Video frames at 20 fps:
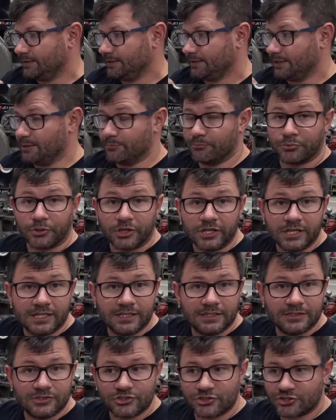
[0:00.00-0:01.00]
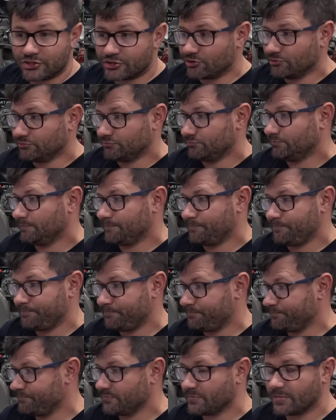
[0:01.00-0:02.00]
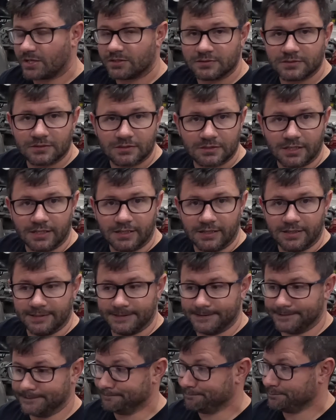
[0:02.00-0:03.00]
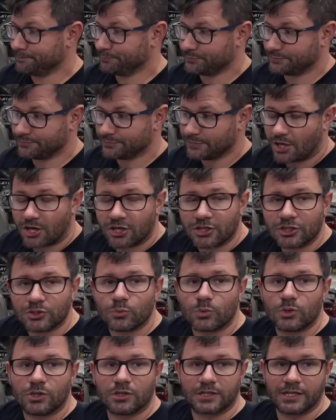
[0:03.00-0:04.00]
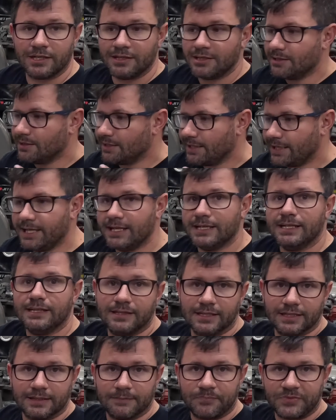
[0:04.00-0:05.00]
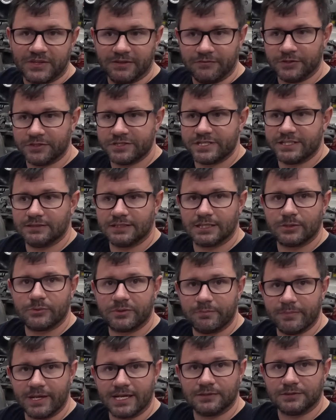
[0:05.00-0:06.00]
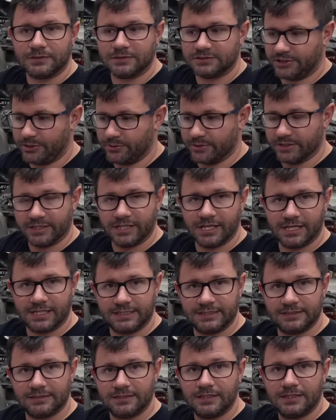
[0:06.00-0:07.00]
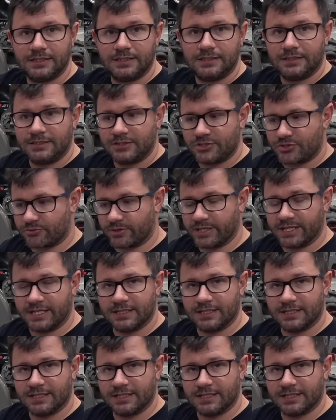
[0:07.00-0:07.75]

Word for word: a bridge, um, artwork, anything. If you're dealing with metal, you can cut it, shrink